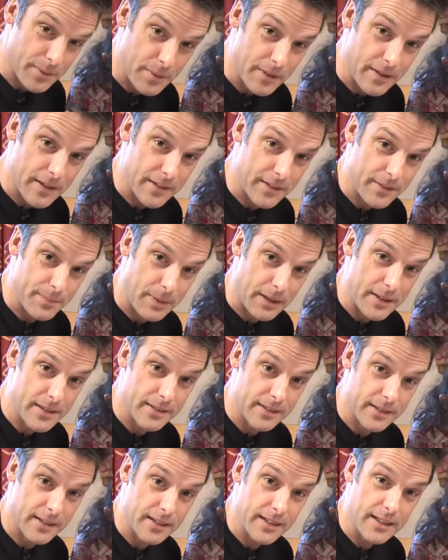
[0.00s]
where it's
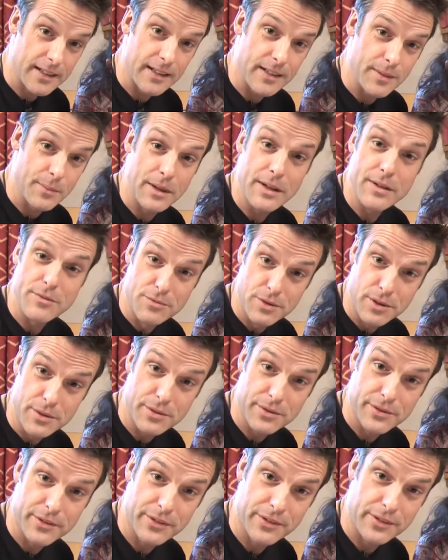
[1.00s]
basically where it
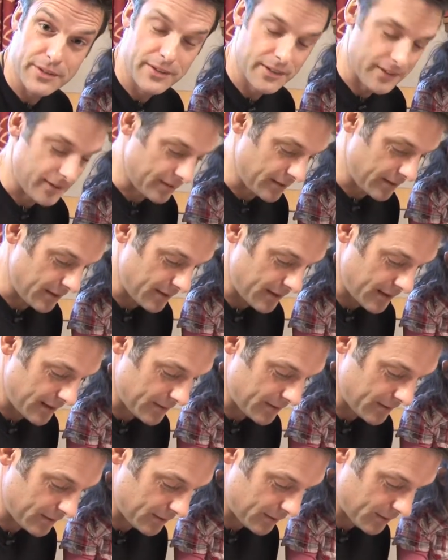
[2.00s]
roosts. So
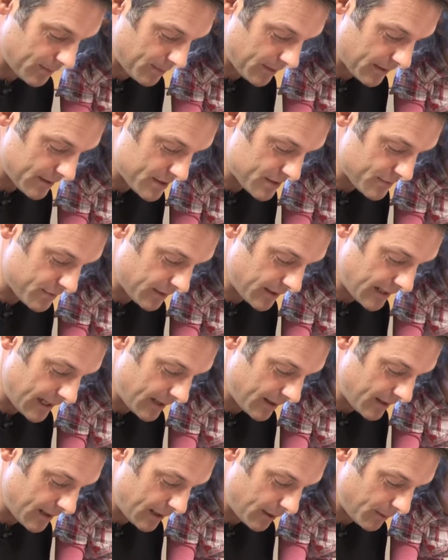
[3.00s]
that's the sort of place you find
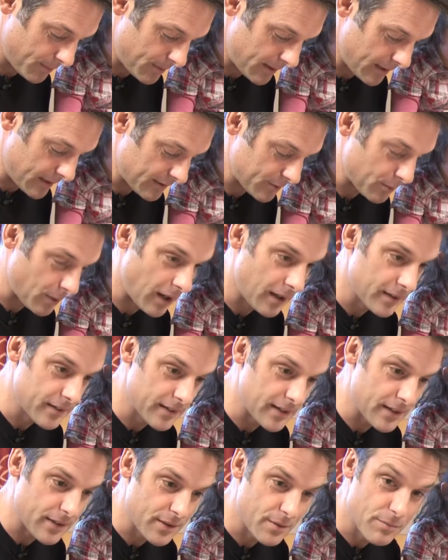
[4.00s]
owl, owl pellets, well,
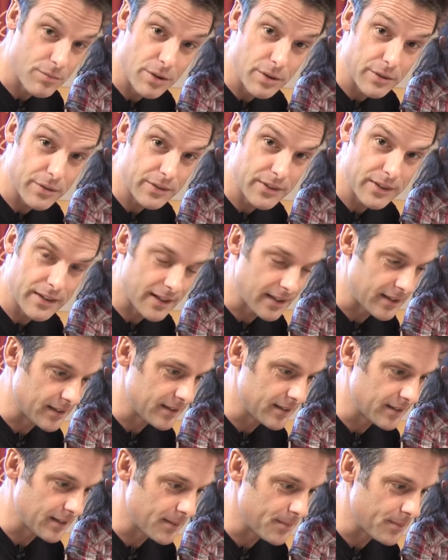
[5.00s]
underneath the roost.
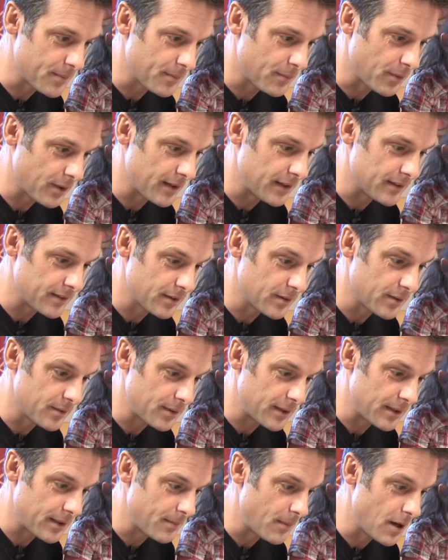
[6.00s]
And um, what they do
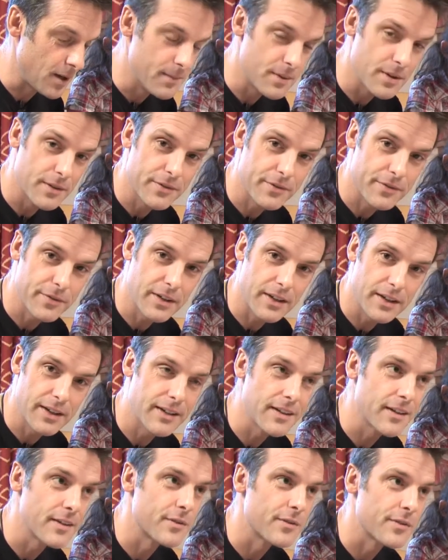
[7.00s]
in a moment of, uh,
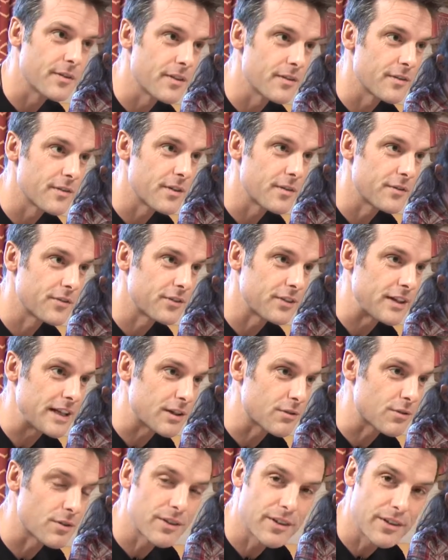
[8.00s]
of, of, of
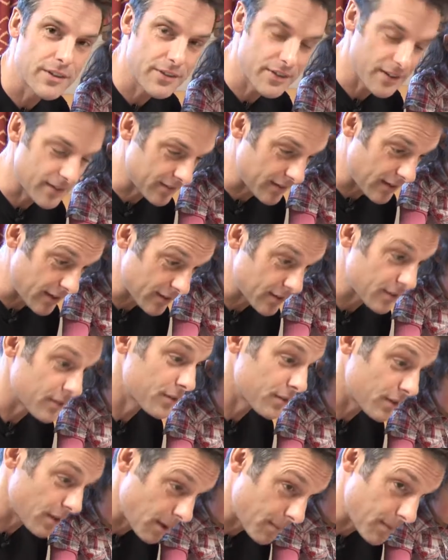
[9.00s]
secretness, they'll
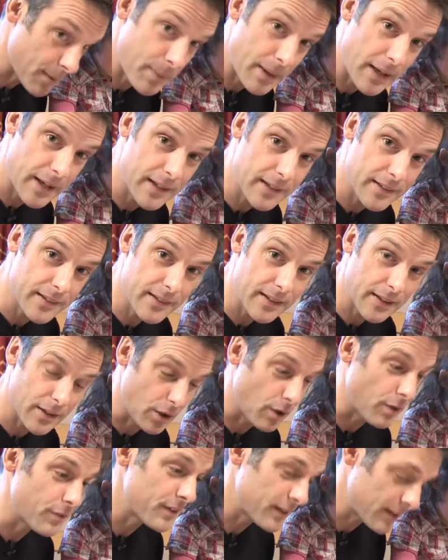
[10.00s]
just throw up the pellet, they
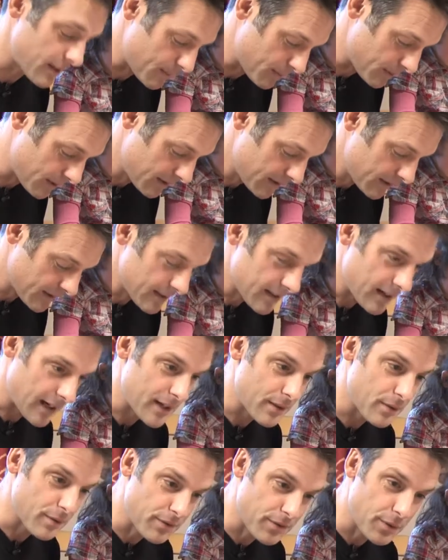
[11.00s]
cough it up, and
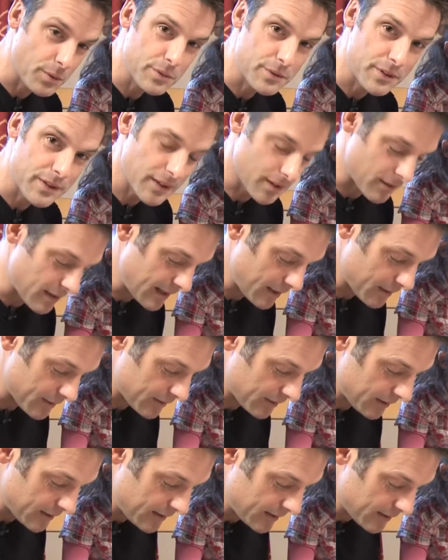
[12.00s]
it will fall to the ground.
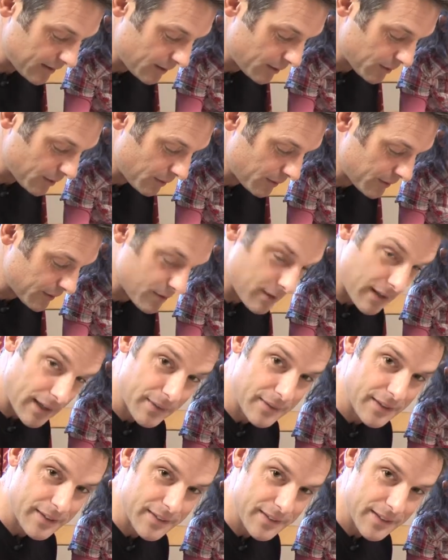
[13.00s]
So you need to look on the
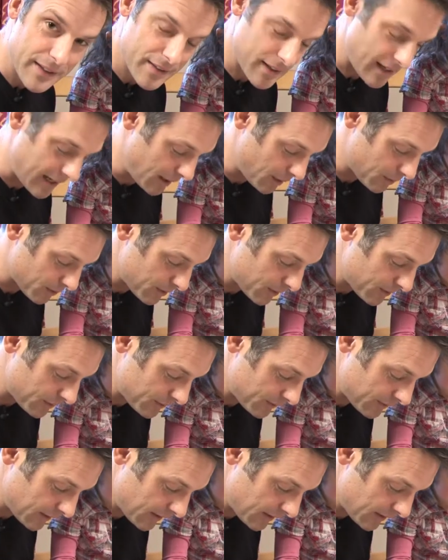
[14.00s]
ground underneath the owl roosts